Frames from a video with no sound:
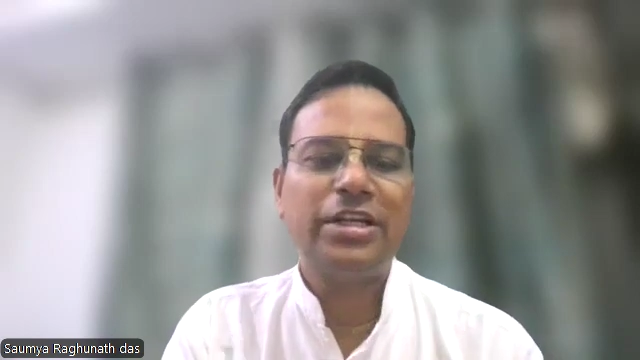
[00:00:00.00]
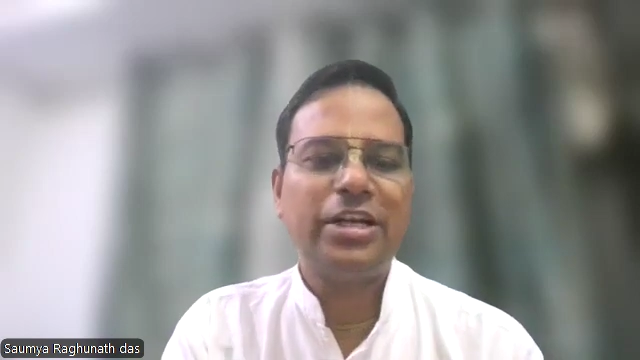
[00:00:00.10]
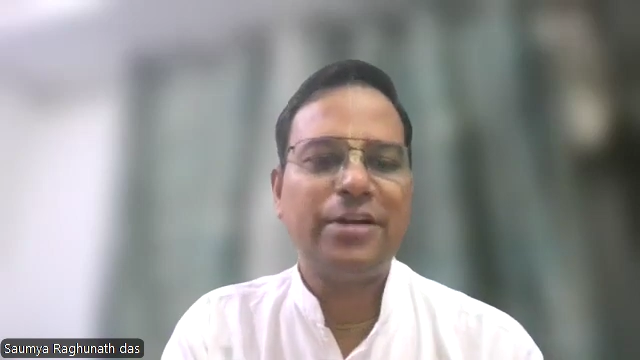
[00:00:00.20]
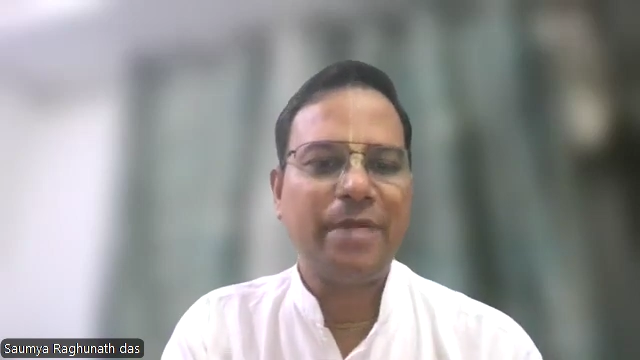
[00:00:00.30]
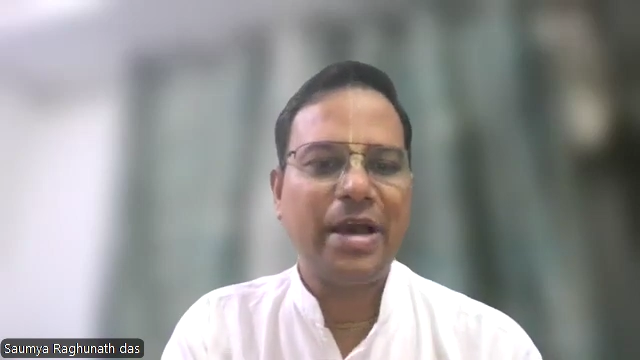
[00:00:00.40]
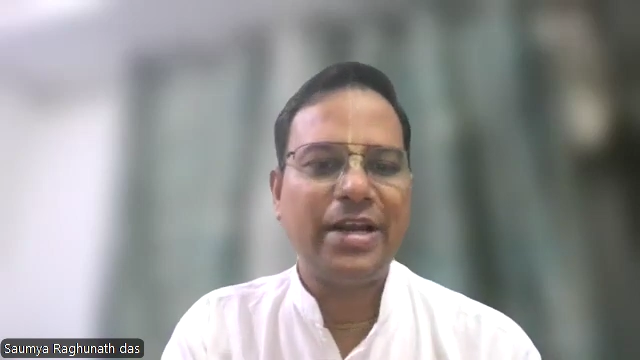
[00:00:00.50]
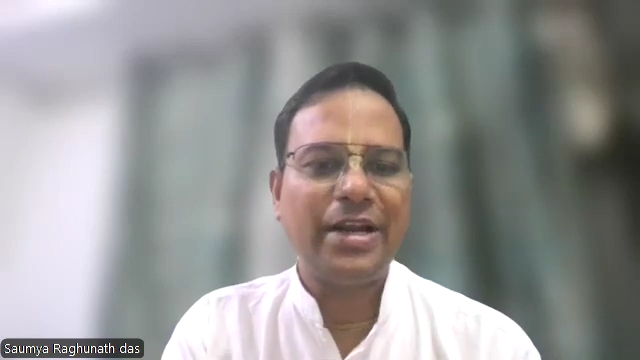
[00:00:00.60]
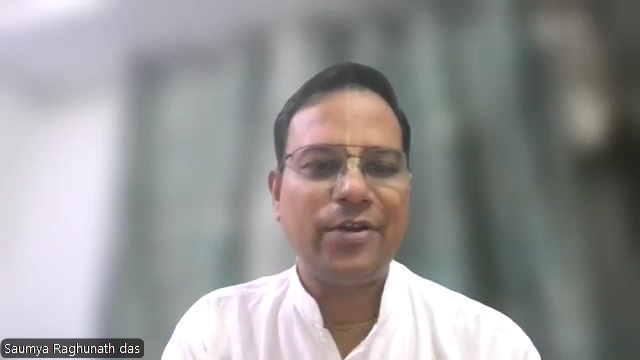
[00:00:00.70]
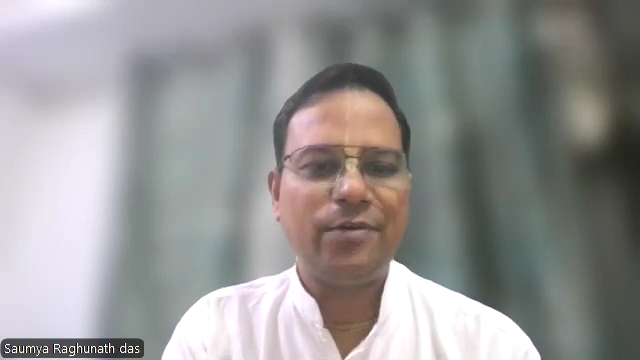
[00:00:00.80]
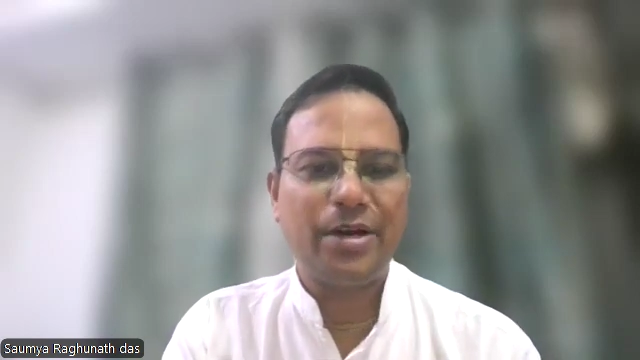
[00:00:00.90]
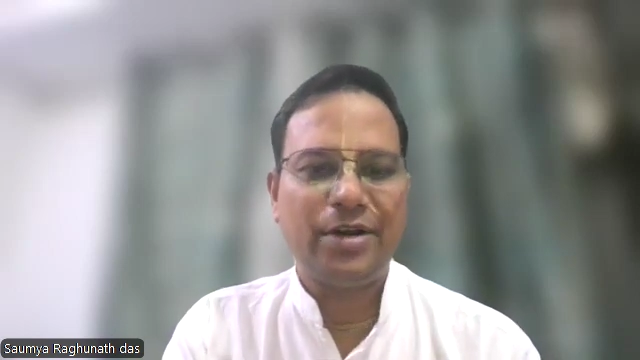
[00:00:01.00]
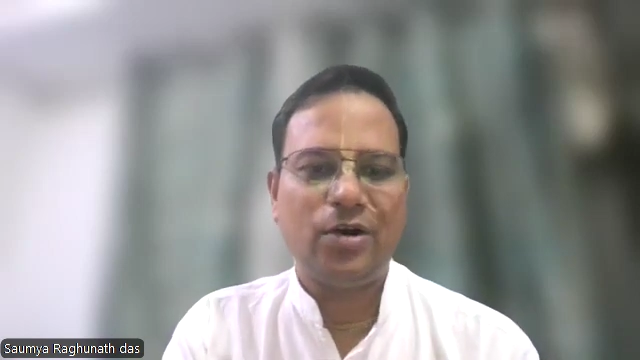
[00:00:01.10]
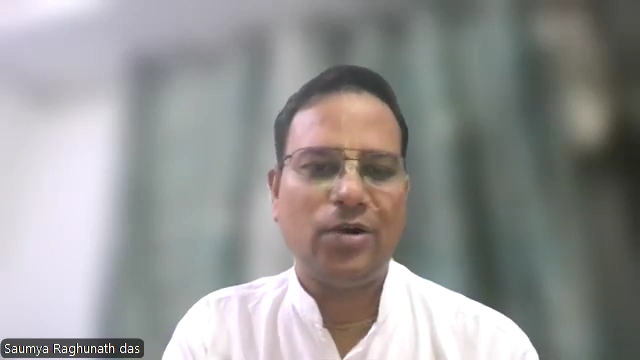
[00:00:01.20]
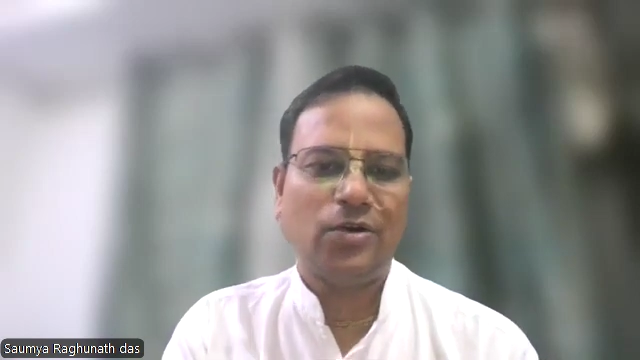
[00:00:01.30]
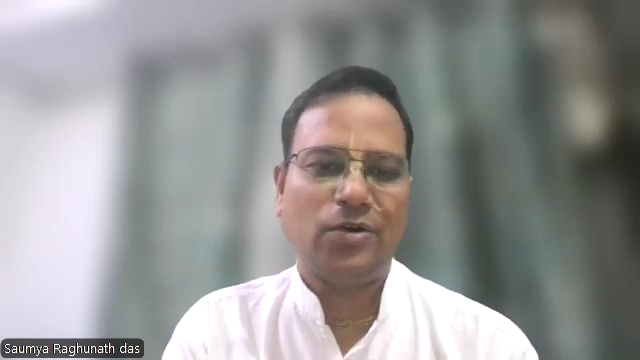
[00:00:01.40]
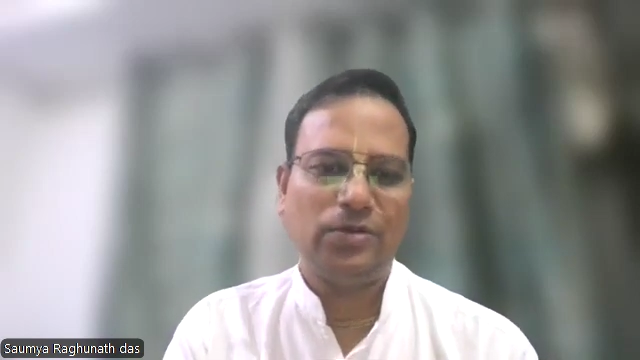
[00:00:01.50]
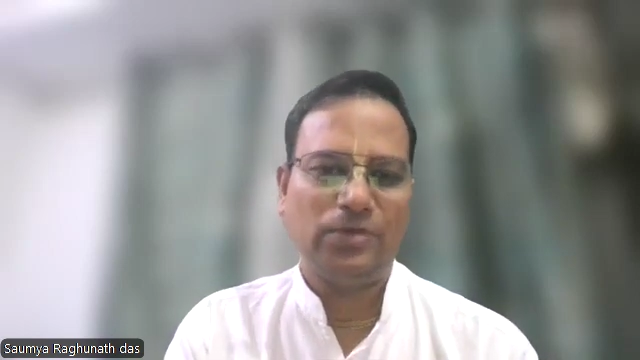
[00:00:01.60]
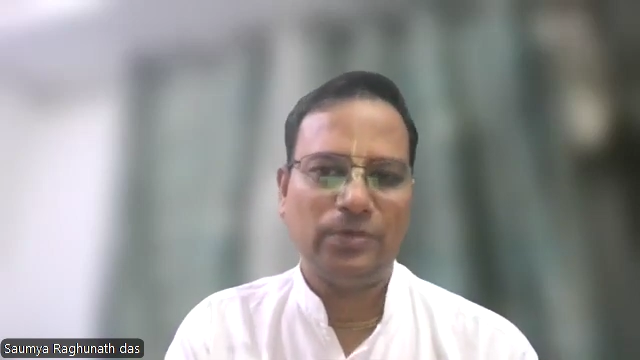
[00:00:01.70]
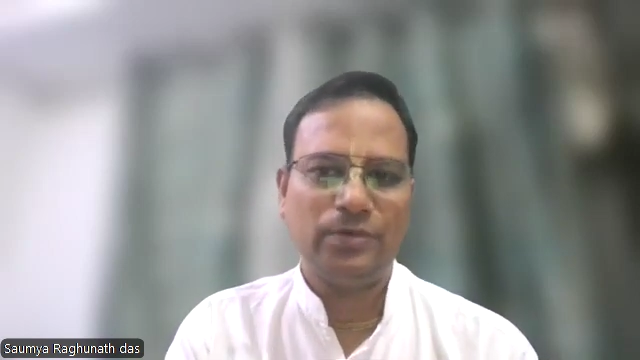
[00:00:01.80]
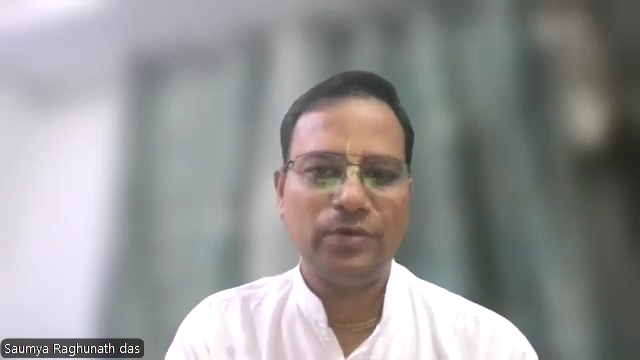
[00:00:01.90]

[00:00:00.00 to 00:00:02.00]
get married to my daughter also.